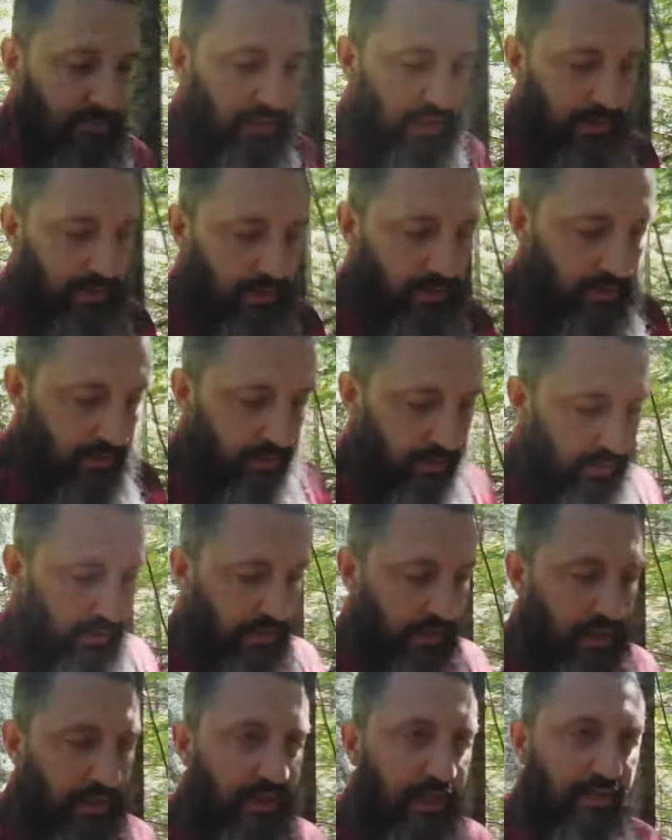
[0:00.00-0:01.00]
But
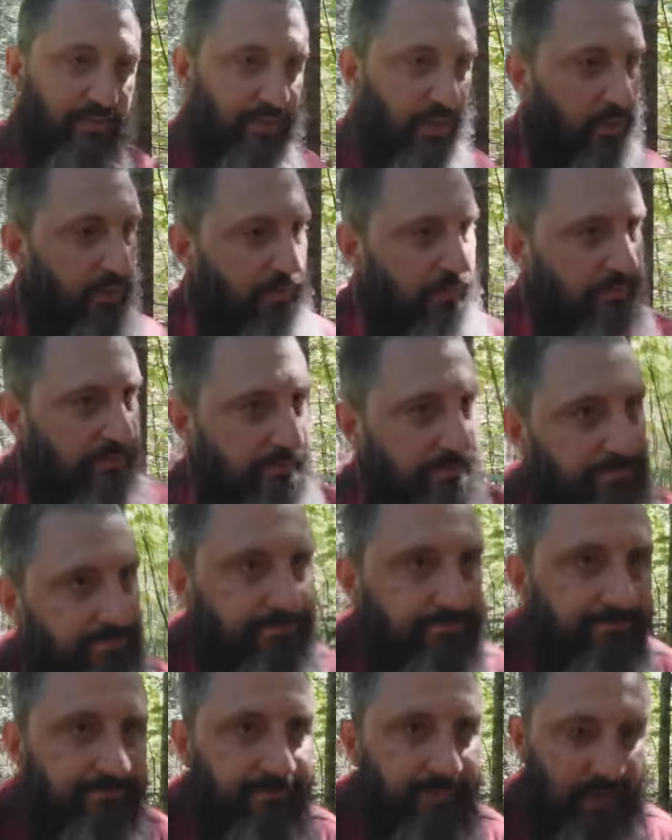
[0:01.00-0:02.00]
they need that vote
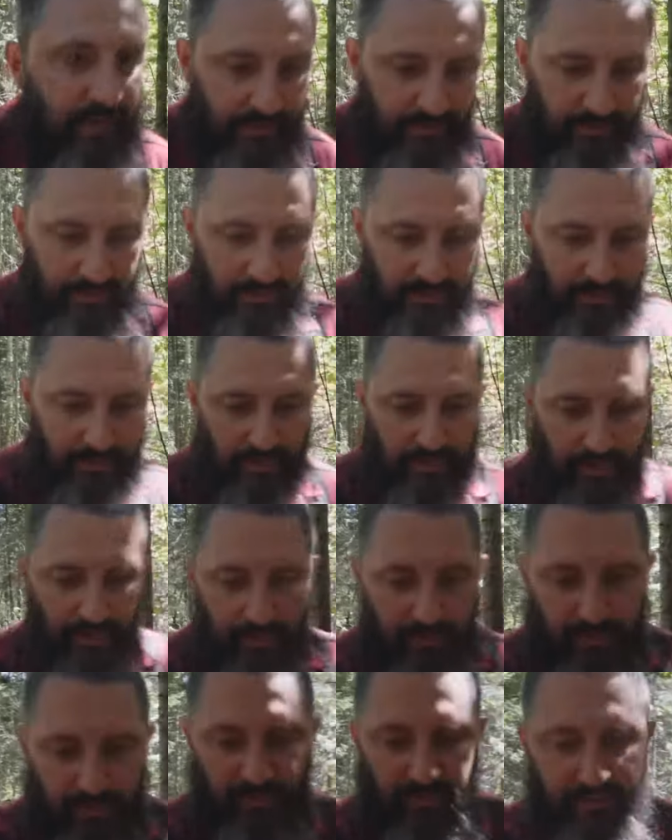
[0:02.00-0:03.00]

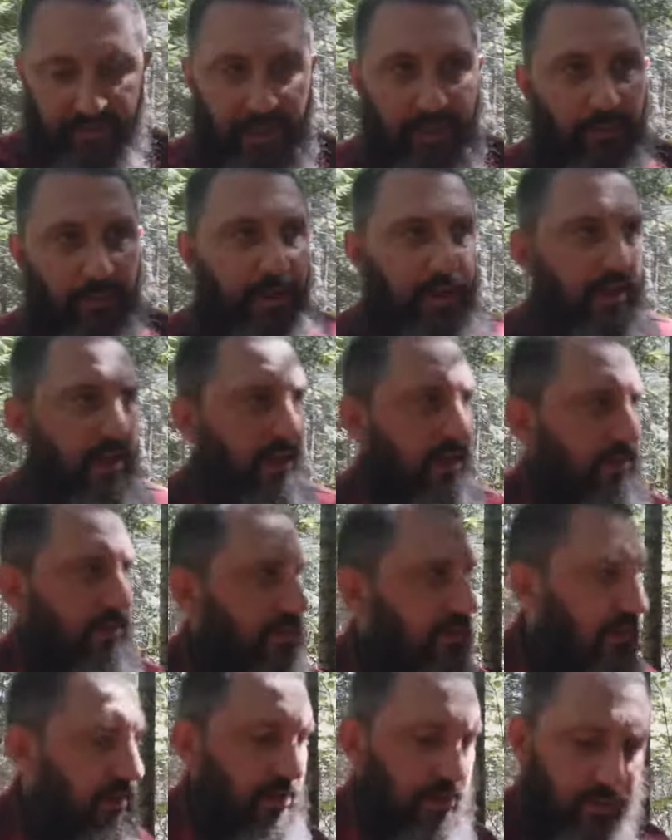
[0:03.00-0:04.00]
because that way they can
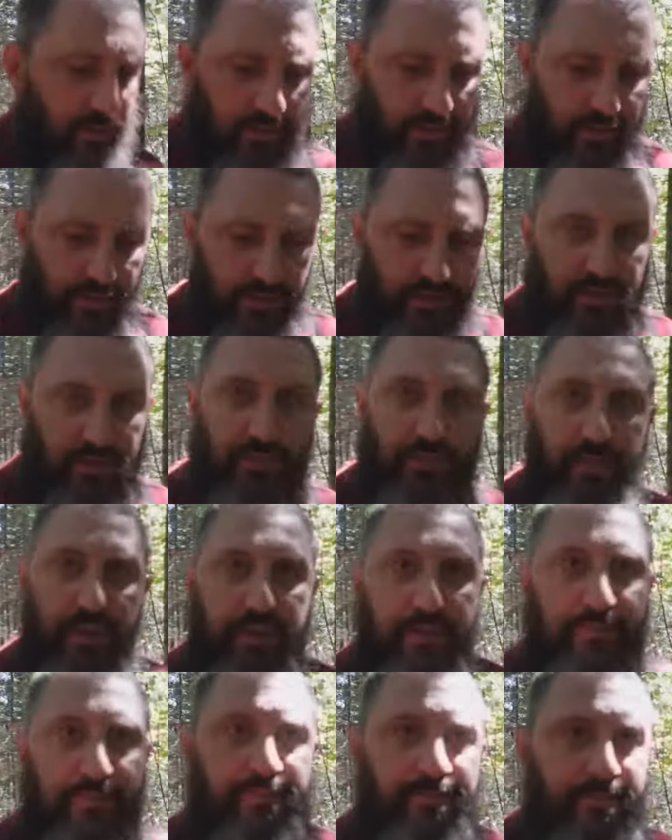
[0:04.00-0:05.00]
see that you're going to
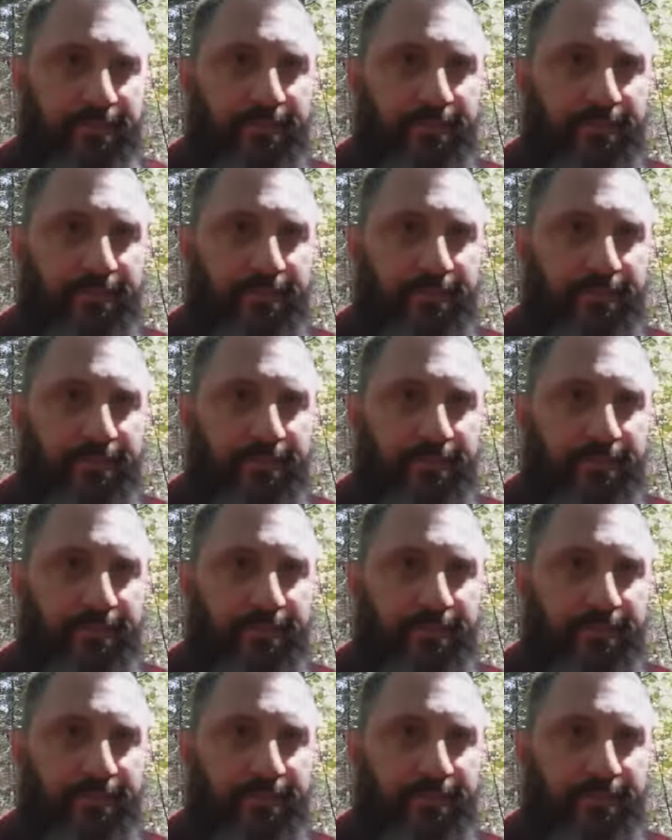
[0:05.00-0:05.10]
submit.